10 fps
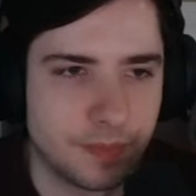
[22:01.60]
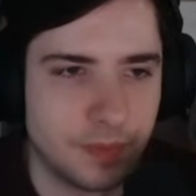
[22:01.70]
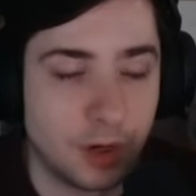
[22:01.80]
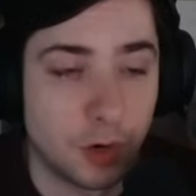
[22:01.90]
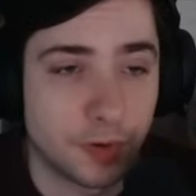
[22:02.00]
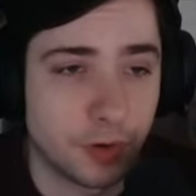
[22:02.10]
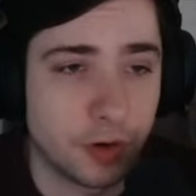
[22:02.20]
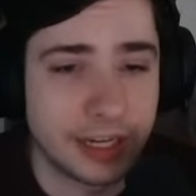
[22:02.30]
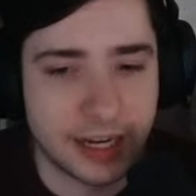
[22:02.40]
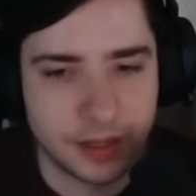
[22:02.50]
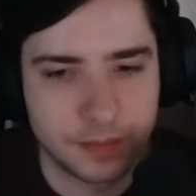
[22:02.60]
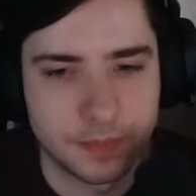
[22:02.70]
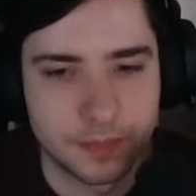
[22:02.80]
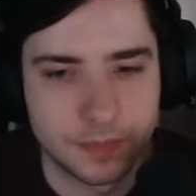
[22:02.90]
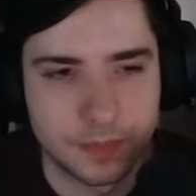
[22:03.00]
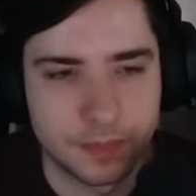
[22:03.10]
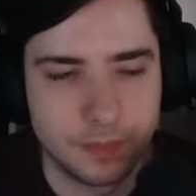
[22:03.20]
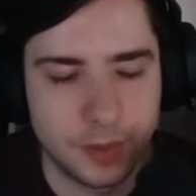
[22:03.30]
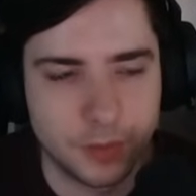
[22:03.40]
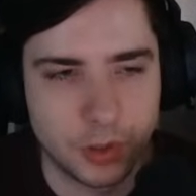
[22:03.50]
Overall, yeah.
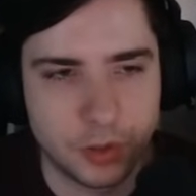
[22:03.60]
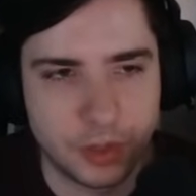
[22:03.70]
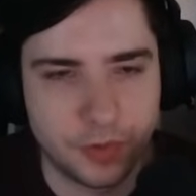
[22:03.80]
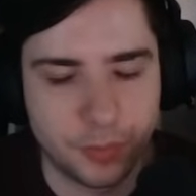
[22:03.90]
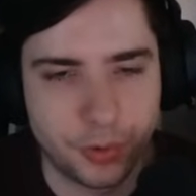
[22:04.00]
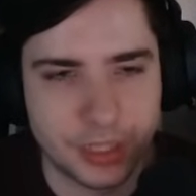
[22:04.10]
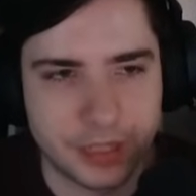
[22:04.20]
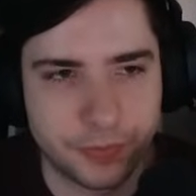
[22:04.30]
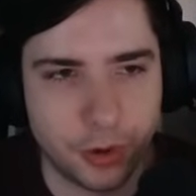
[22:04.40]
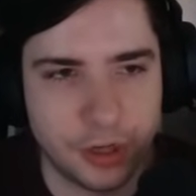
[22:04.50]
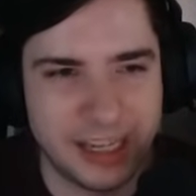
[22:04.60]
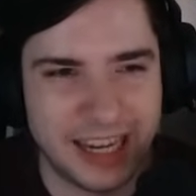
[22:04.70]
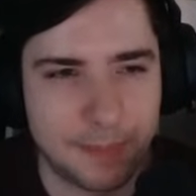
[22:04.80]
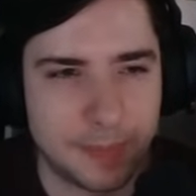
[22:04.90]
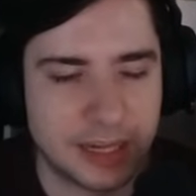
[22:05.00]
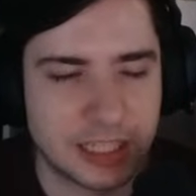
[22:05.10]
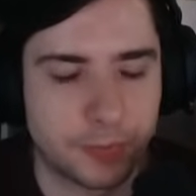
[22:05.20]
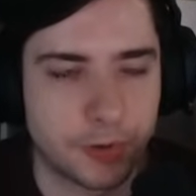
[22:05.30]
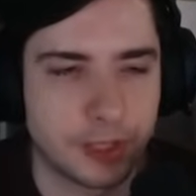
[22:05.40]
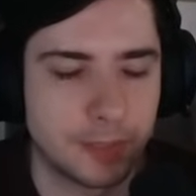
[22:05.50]
If you hit only one person for early game, it makes it
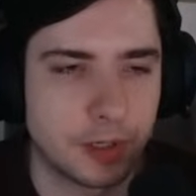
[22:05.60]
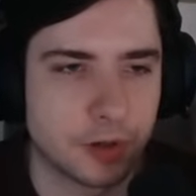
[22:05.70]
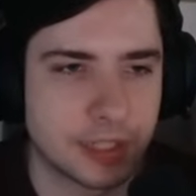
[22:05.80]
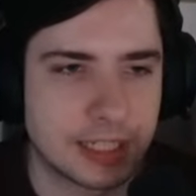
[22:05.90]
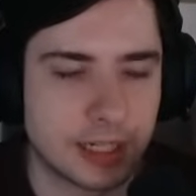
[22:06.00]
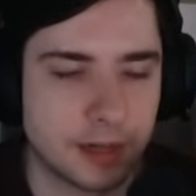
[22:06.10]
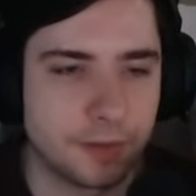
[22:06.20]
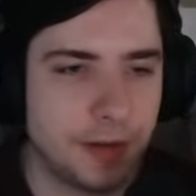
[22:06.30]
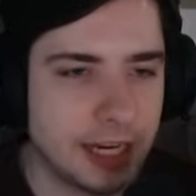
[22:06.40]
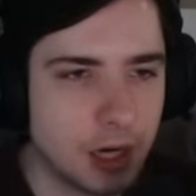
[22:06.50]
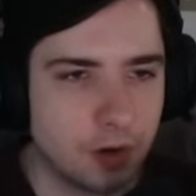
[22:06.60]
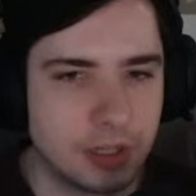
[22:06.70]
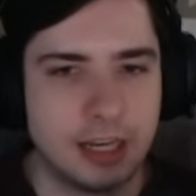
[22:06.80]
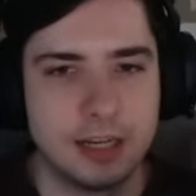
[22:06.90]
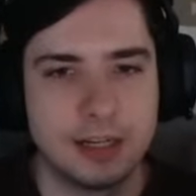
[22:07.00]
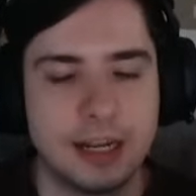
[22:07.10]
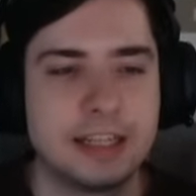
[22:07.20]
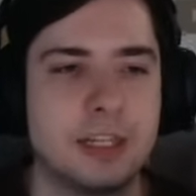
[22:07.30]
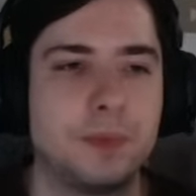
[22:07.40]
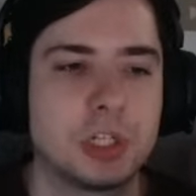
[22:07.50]
worth, because Fake Out can last
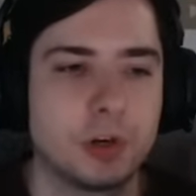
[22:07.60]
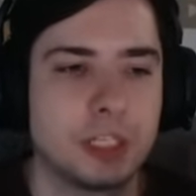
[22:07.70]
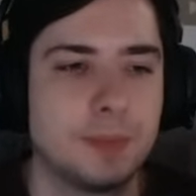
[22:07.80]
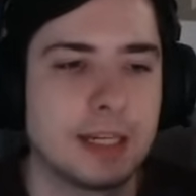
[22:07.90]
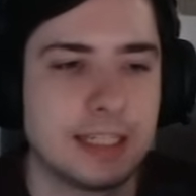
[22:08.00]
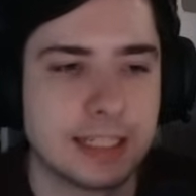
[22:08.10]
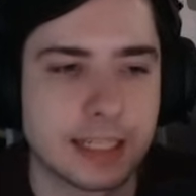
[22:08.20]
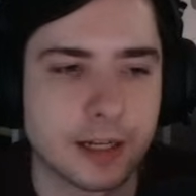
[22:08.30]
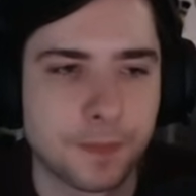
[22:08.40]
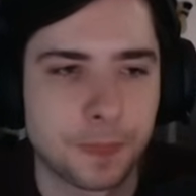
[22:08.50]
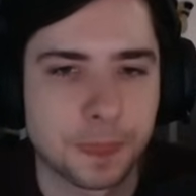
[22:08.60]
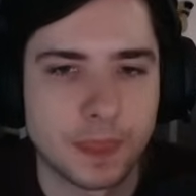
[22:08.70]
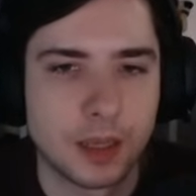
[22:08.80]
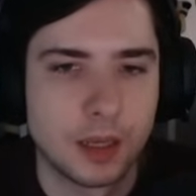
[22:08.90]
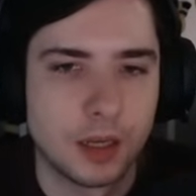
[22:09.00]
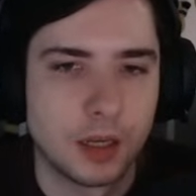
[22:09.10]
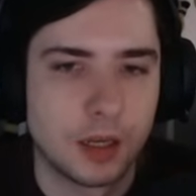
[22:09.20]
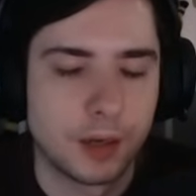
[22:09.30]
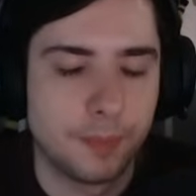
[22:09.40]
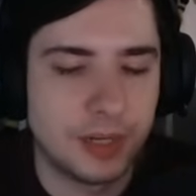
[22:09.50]
it with choice specs easier.
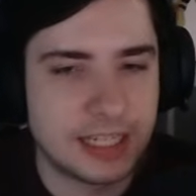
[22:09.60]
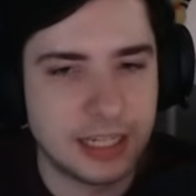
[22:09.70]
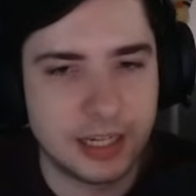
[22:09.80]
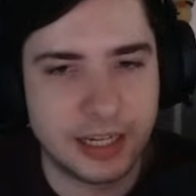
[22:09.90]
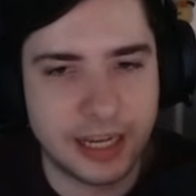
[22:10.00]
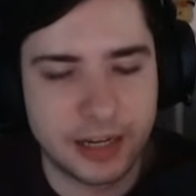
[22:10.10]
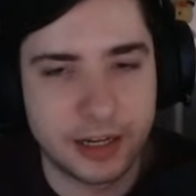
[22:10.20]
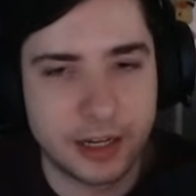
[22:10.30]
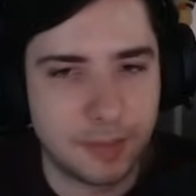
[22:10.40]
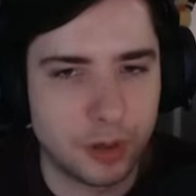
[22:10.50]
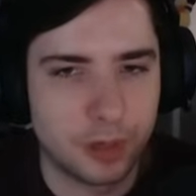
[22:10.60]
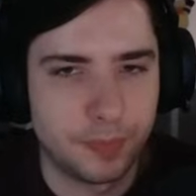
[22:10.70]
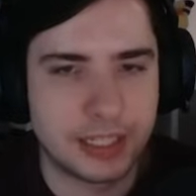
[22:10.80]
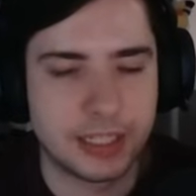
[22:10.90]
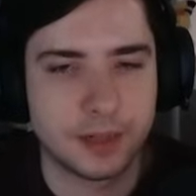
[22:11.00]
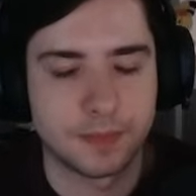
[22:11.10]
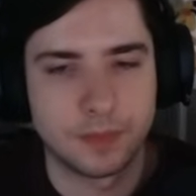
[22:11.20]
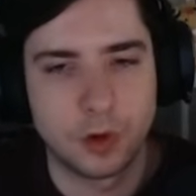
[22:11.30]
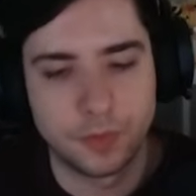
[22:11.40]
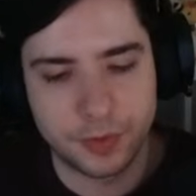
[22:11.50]
Blissey, again, it can be good on Blissey.
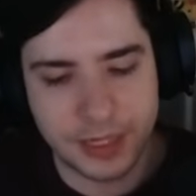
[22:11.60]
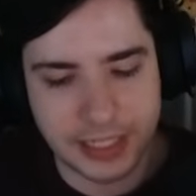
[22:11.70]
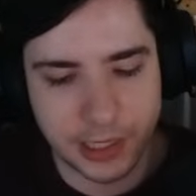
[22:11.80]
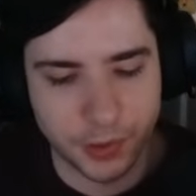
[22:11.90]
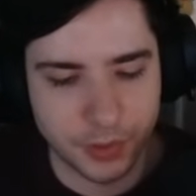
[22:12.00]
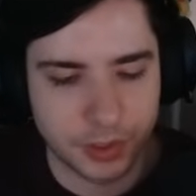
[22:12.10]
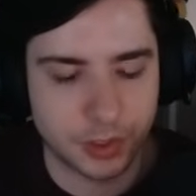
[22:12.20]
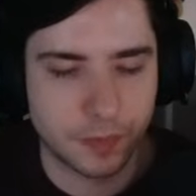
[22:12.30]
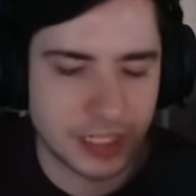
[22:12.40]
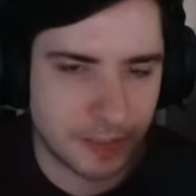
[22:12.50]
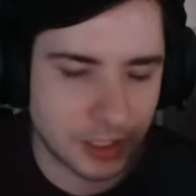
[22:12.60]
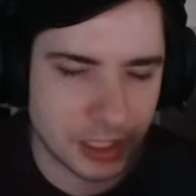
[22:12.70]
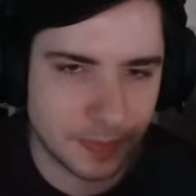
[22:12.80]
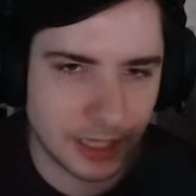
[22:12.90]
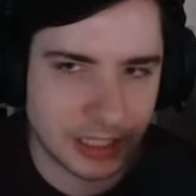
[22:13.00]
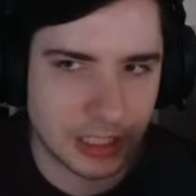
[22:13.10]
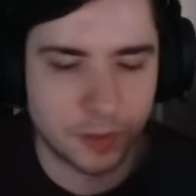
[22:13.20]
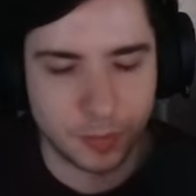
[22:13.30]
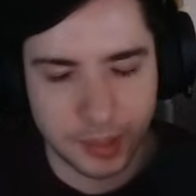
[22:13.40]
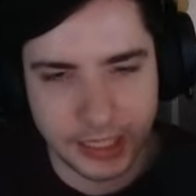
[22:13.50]
Over Rescue Hood, over special specs, if you
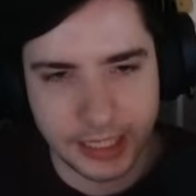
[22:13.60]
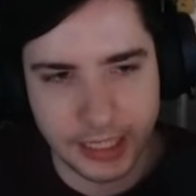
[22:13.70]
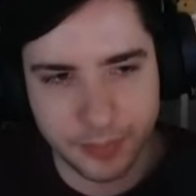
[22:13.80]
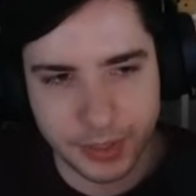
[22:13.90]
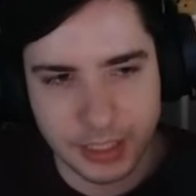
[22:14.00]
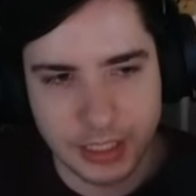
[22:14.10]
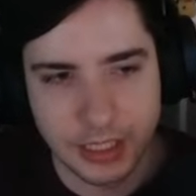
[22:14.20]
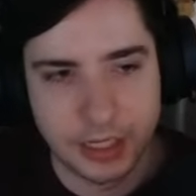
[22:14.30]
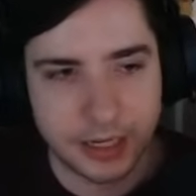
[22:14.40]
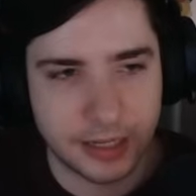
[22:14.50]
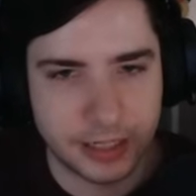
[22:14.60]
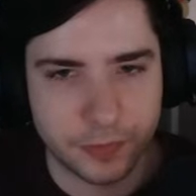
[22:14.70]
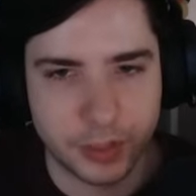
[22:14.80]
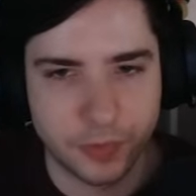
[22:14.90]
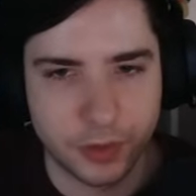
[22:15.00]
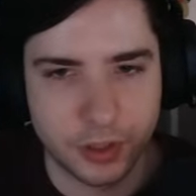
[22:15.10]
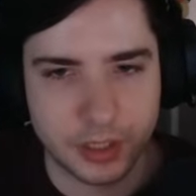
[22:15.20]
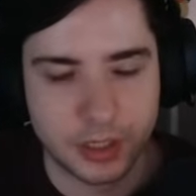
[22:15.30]
play healing build, can definitely work.